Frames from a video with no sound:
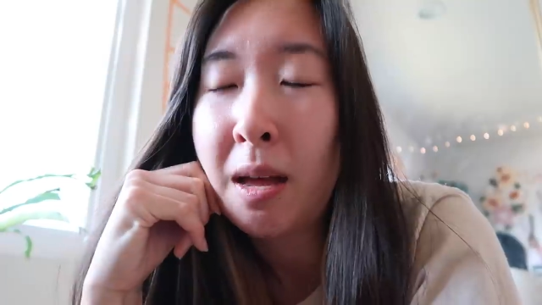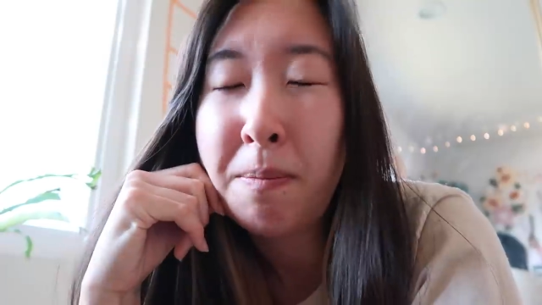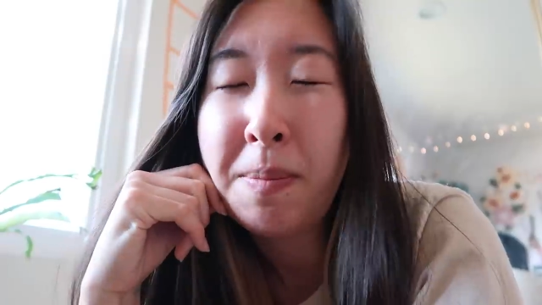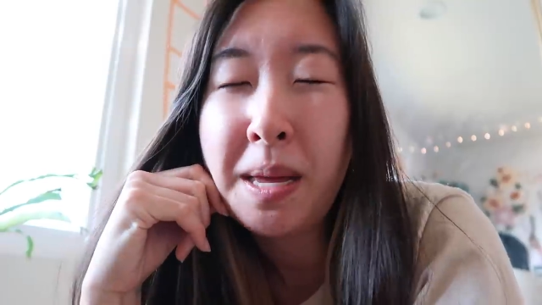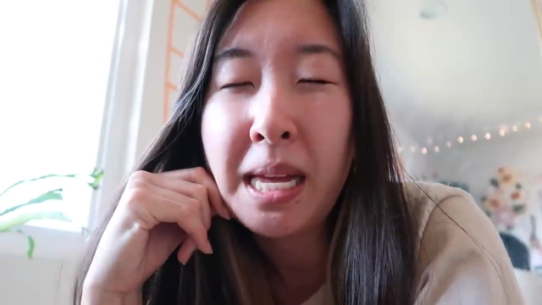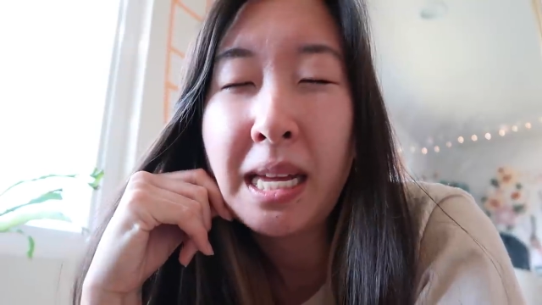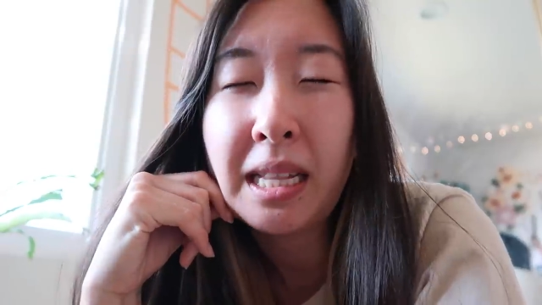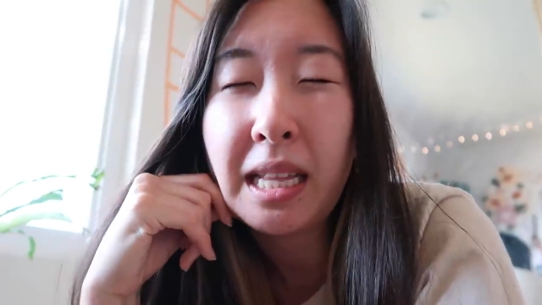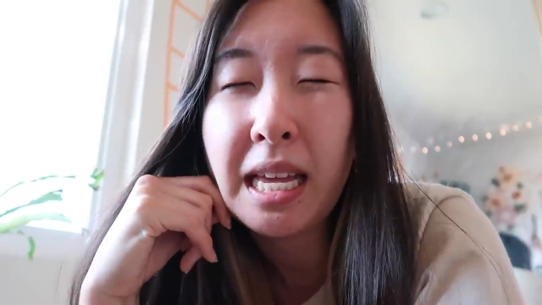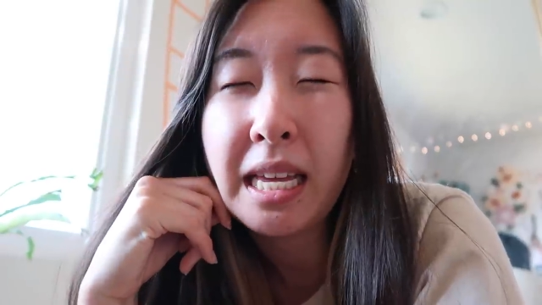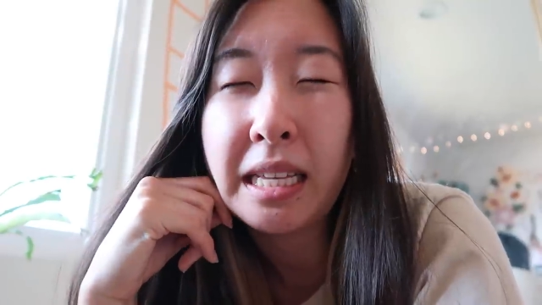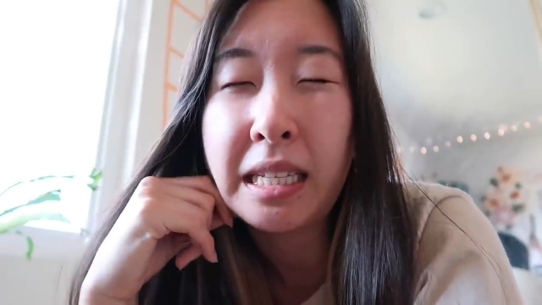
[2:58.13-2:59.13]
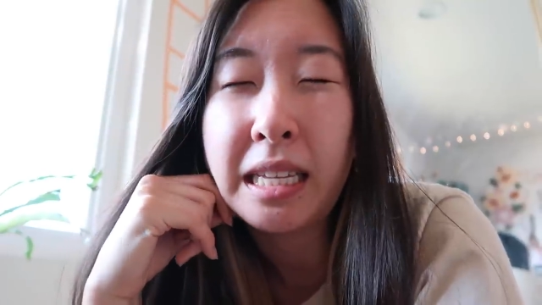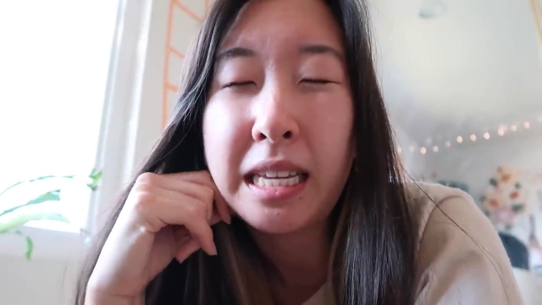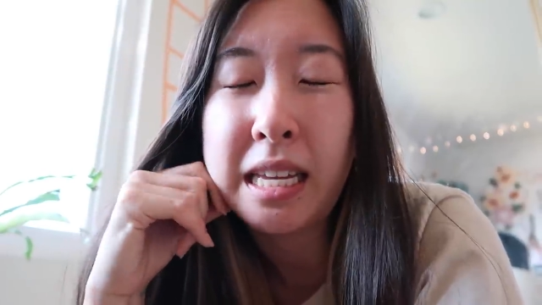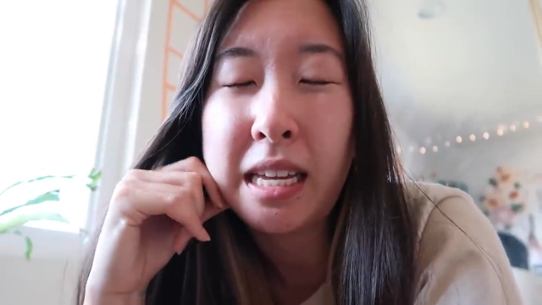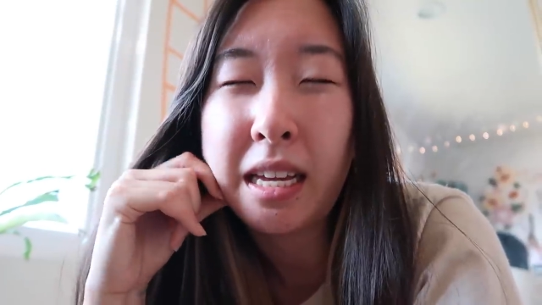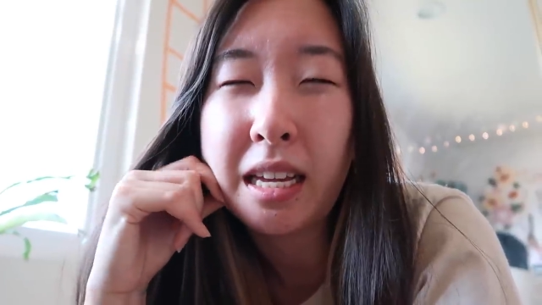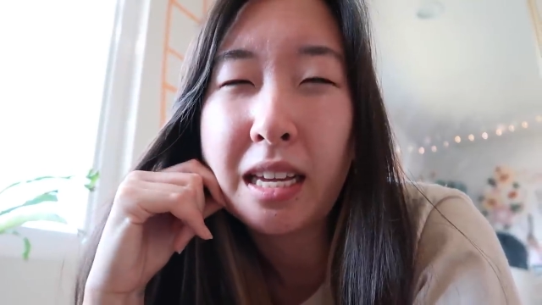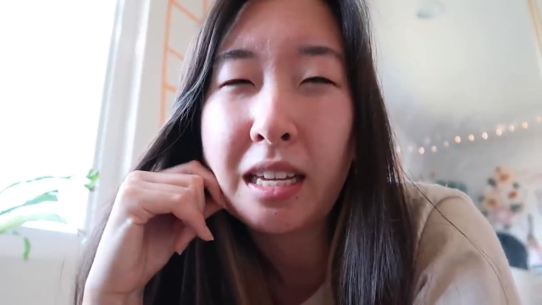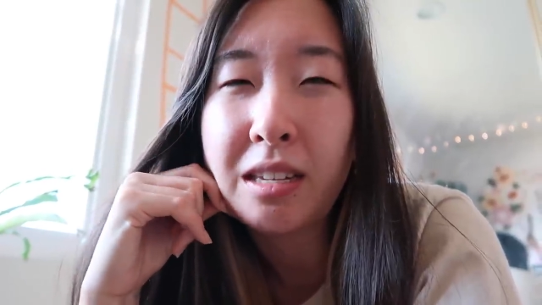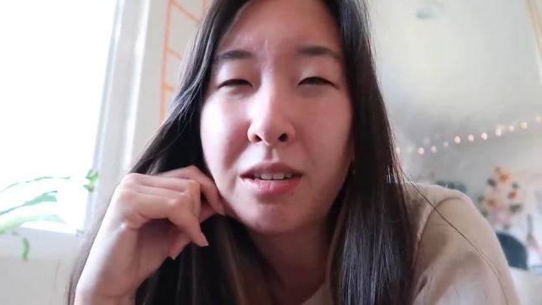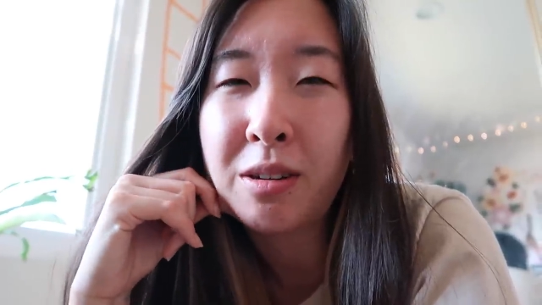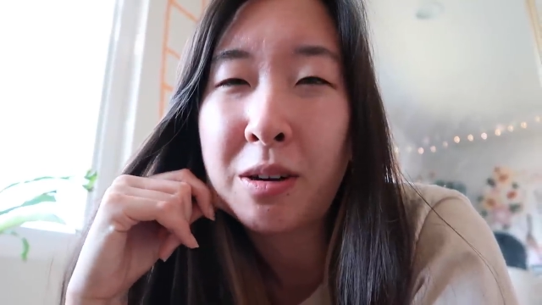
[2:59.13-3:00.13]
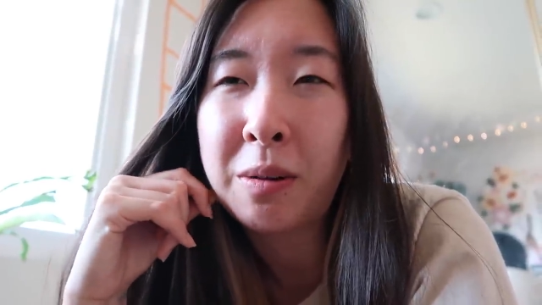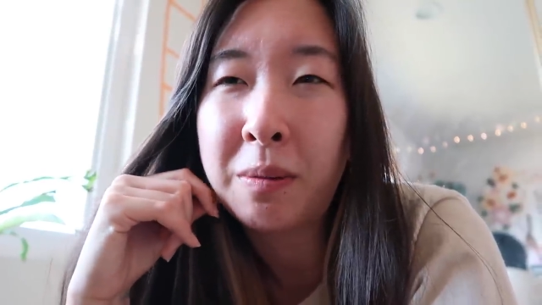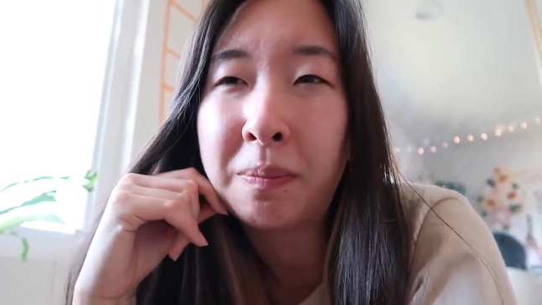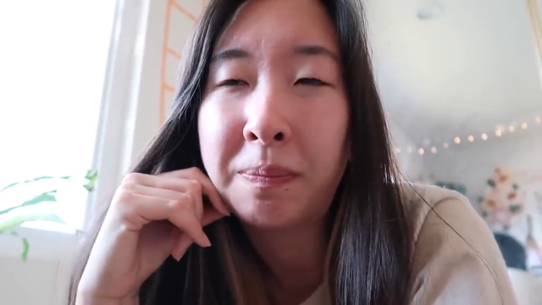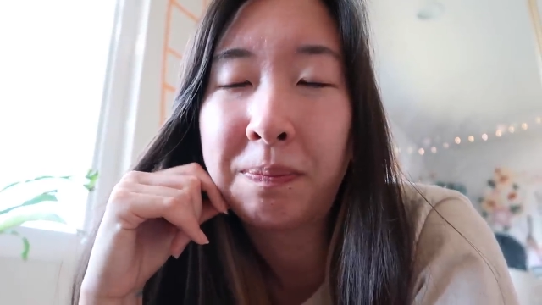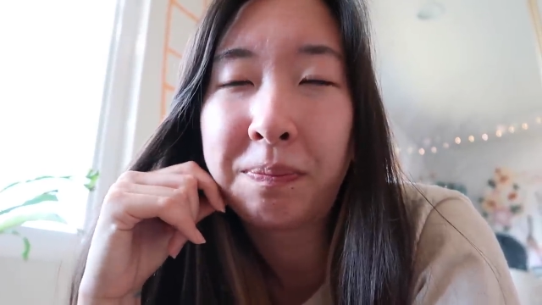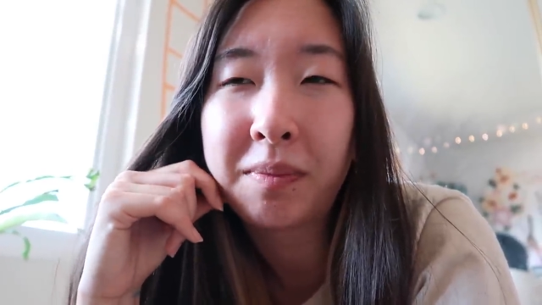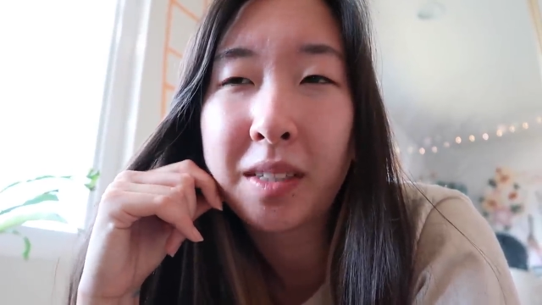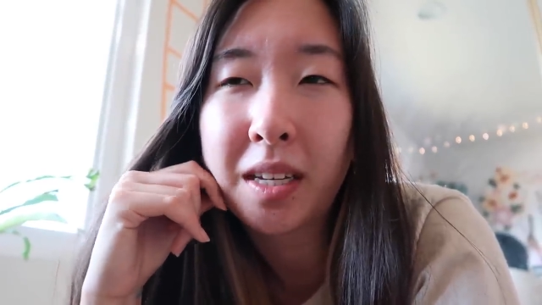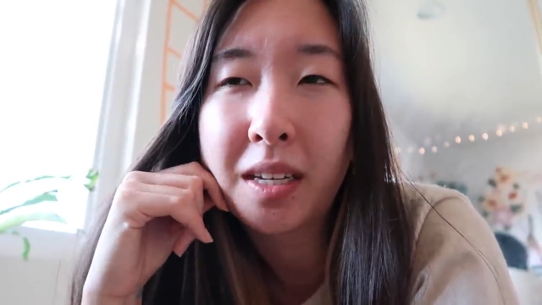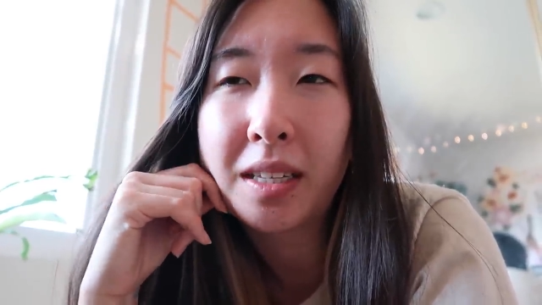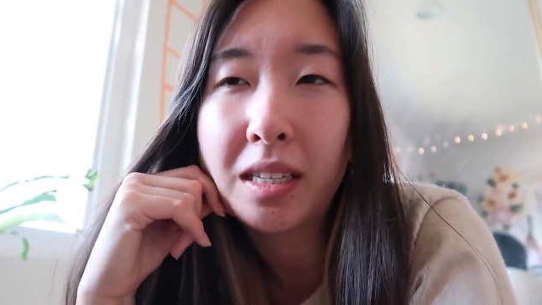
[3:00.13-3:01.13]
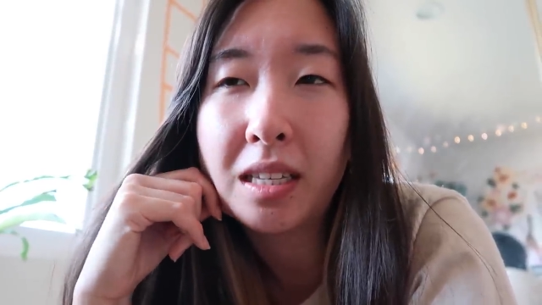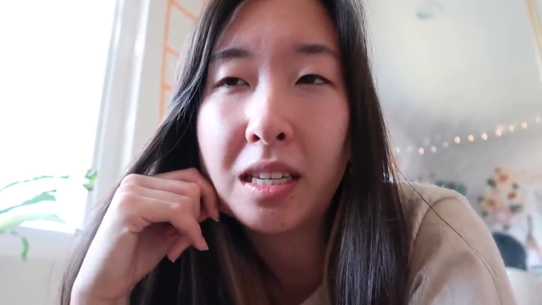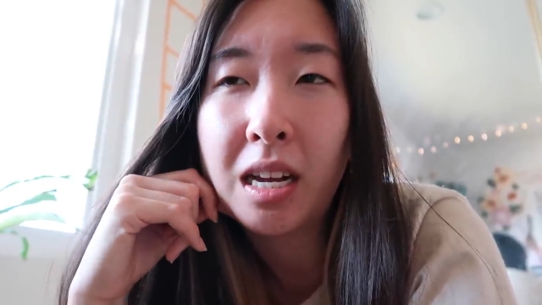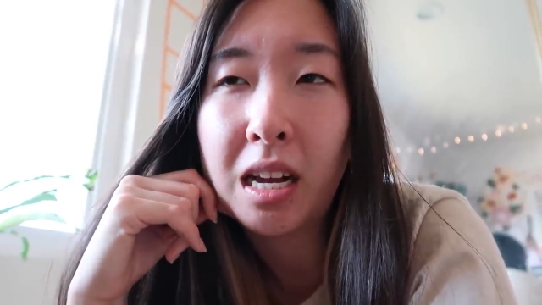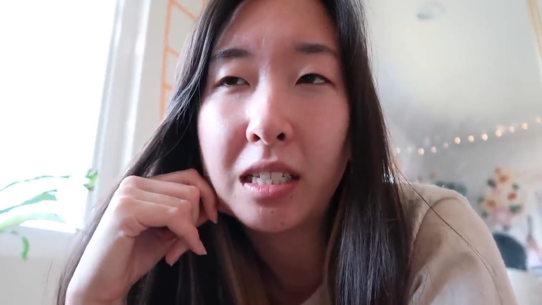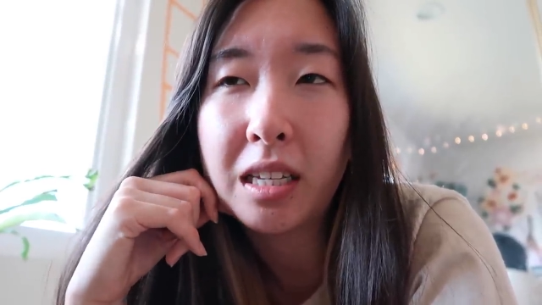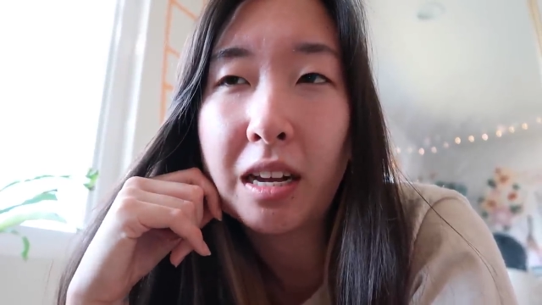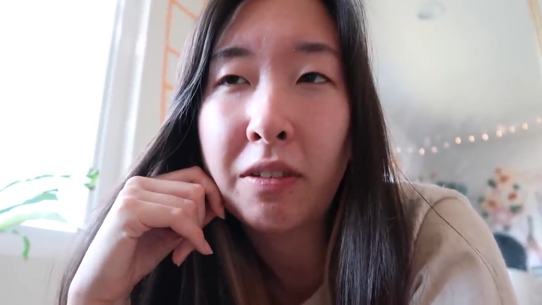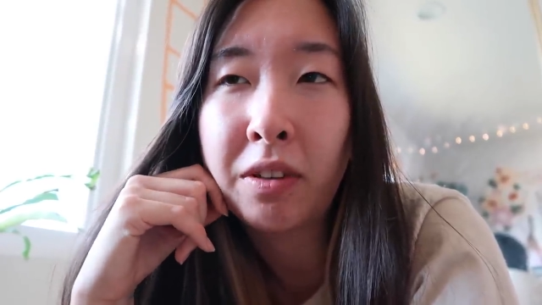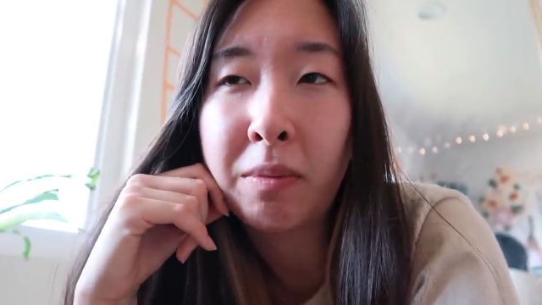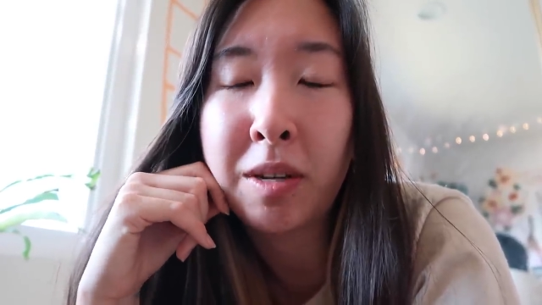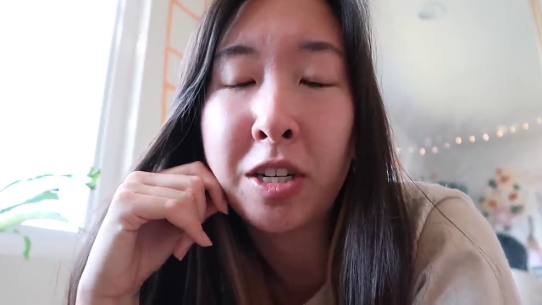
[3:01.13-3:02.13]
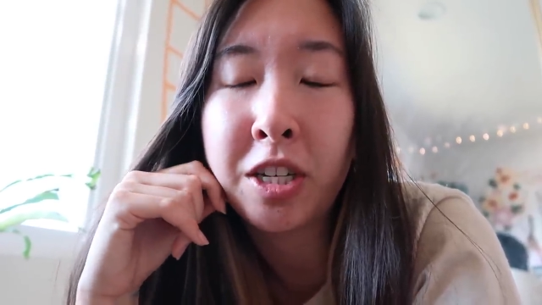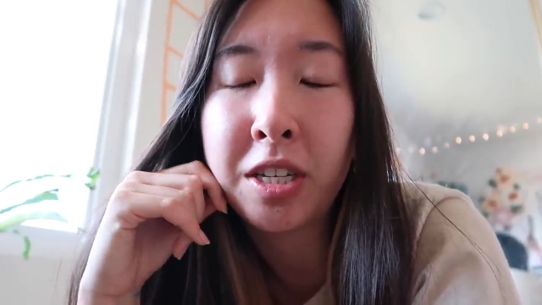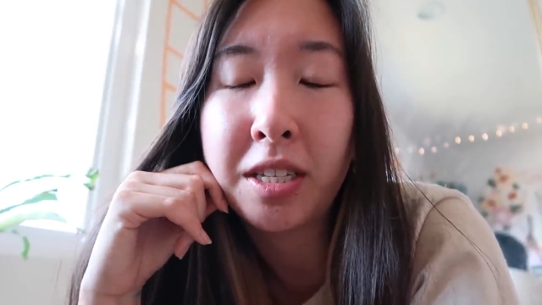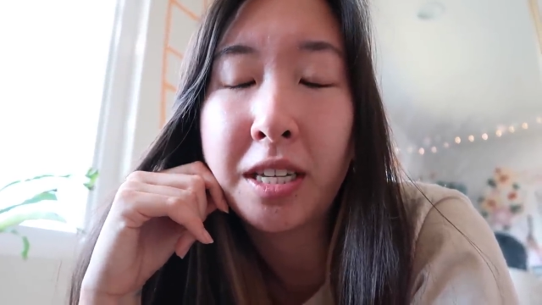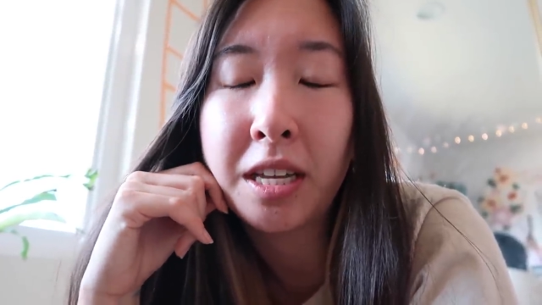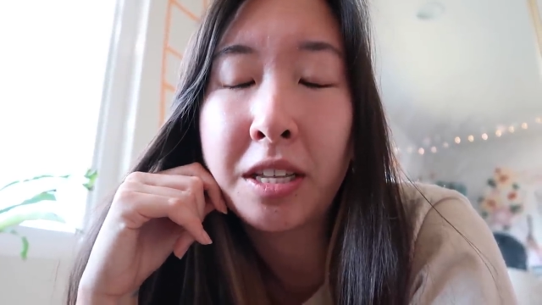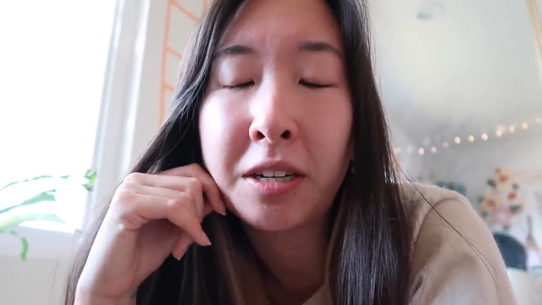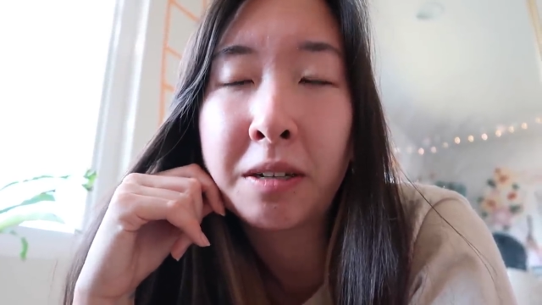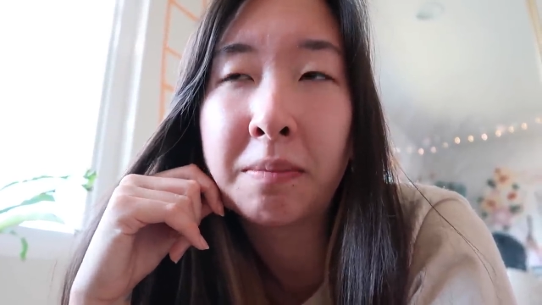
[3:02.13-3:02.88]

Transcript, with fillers: being lazy and, you know, not having my shit together.